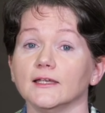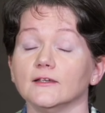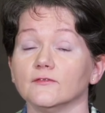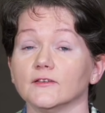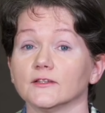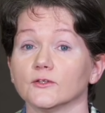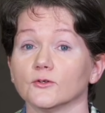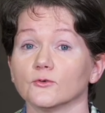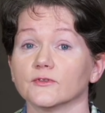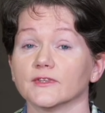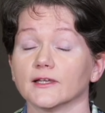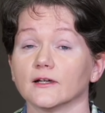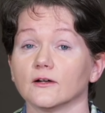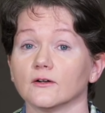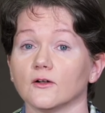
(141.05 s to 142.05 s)
even though
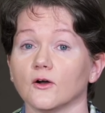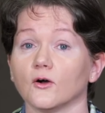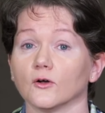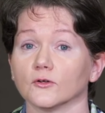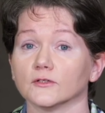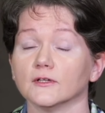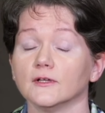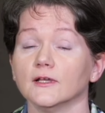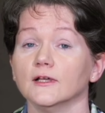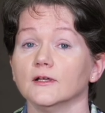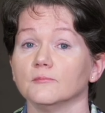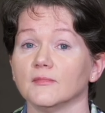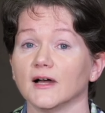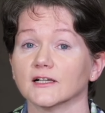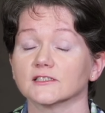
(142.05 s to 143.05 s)
they are on
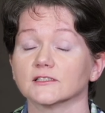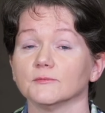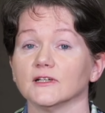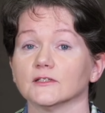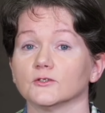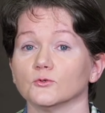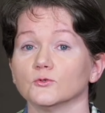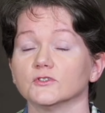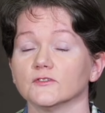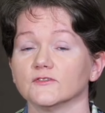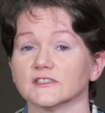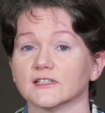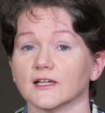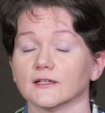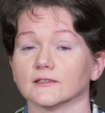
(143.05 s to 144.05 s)
maximal dose of
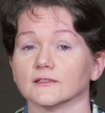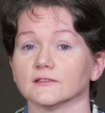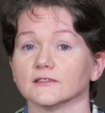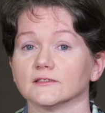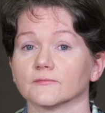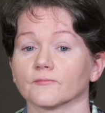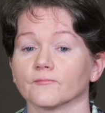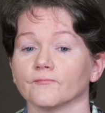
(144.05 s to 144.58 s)
statins.